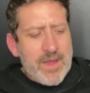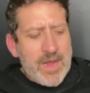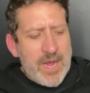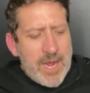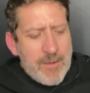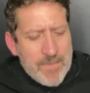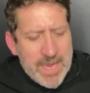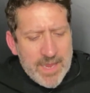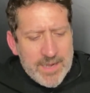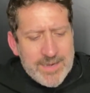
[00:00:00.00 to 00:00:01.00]

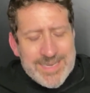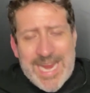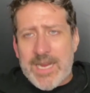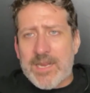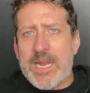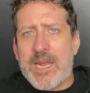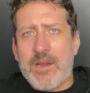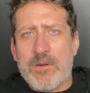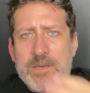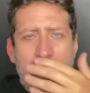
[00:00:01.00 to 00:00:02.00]
And Danny Lynn,
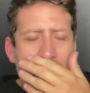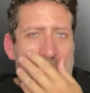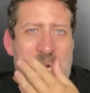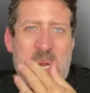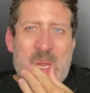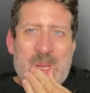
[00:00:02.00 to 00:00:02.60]
her daughter,